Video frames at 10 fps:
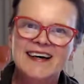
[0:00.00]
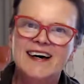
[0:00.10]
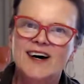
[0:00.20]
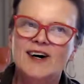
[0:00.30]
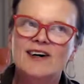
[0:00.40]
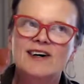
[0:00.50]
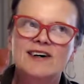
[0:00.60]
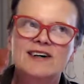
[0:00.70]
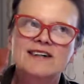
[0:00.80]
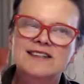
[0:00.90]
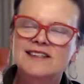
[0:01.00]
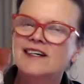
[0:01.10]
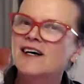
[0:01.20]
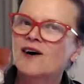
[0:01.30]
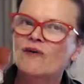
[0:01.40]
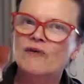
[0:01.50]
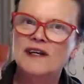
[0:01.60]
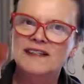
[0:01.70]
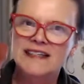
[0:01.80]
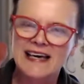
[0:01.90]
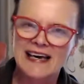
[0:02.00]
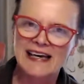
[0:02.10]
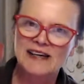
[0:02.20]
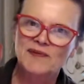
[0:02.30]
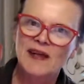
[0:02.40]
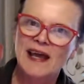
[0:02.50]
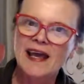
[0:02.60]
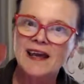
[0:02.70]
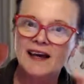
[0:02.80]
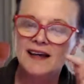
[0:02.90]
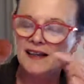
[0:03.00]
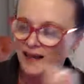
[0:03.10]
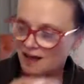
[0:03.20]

Oh, what a day. And